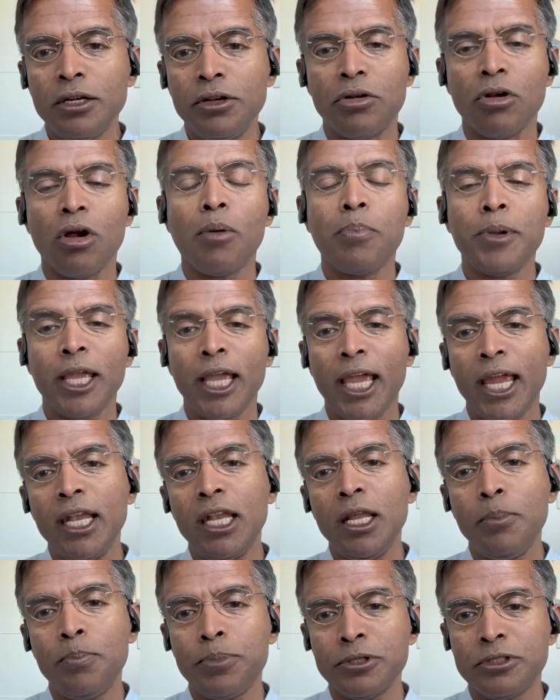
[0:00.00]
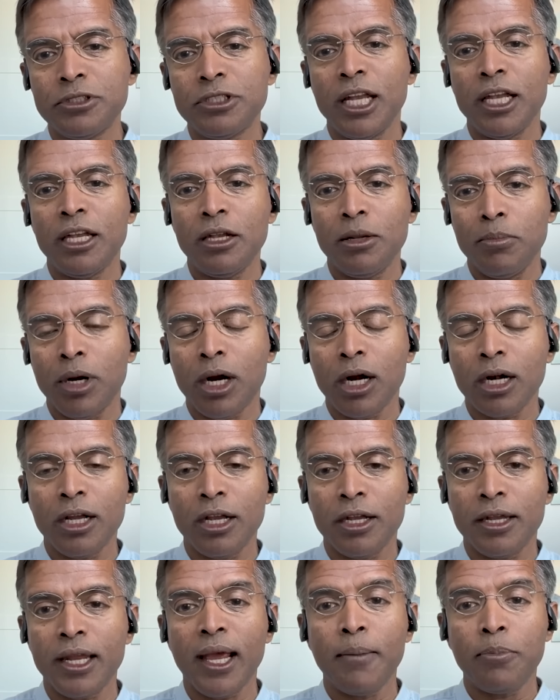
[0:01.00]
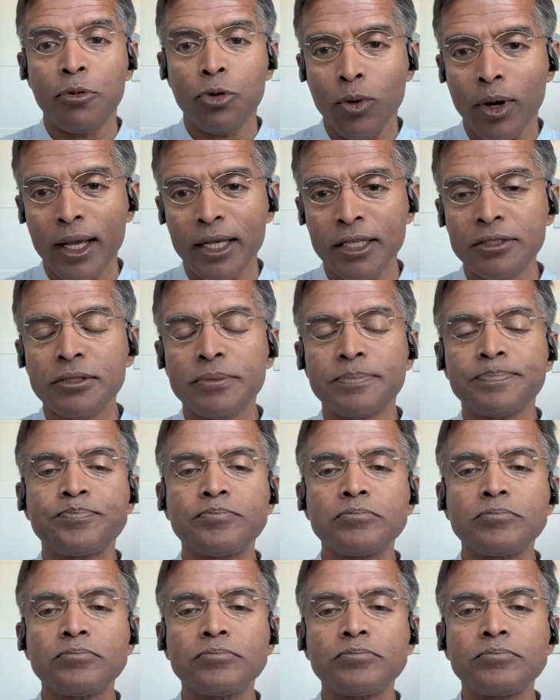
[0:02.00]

dropping 80% in market cap twice.